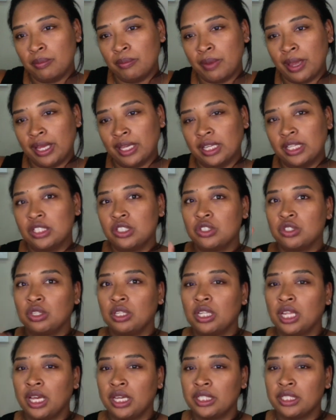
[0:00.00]
back into
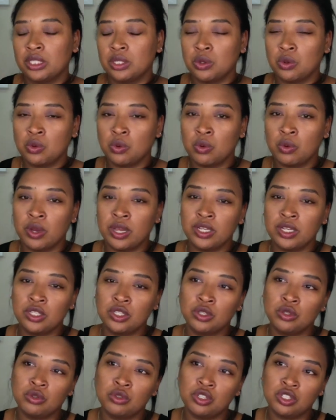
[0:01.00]
light or into
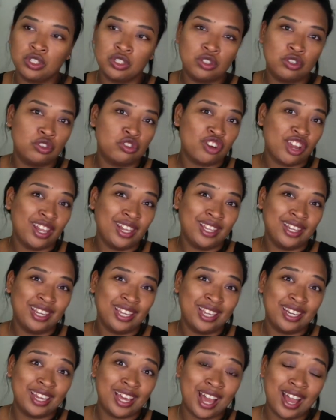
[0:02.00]
just neutrality
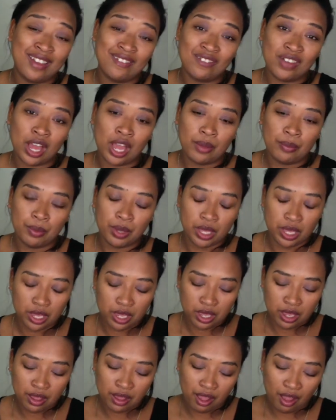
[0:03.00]
and high vibe.
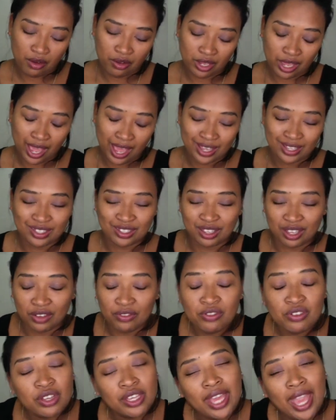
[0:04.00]
Okay, so if
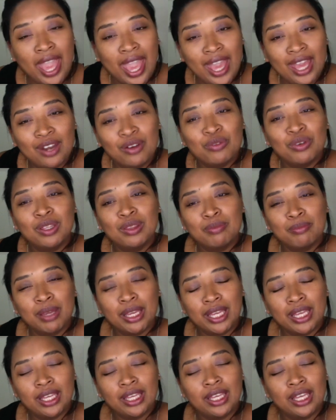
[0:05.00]
you can with
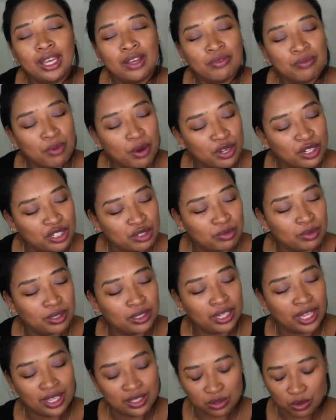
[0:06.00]
me, if possible,
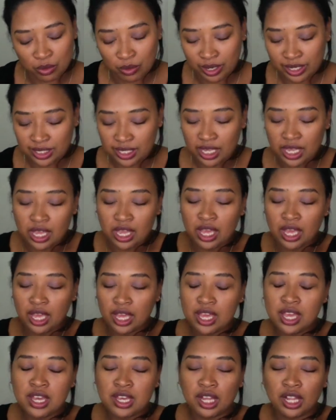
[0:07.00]
as always,
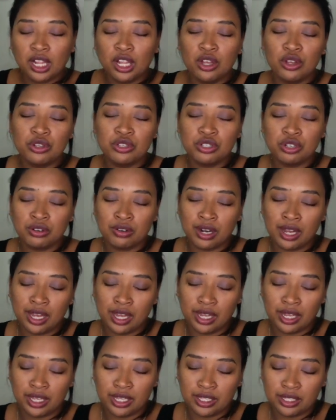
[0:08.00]
close your
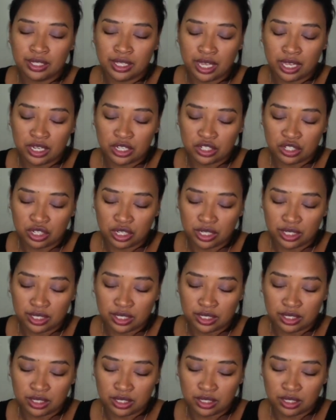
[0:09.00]
eyes and
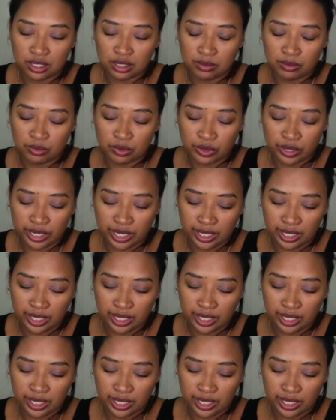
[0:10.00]
just breathe.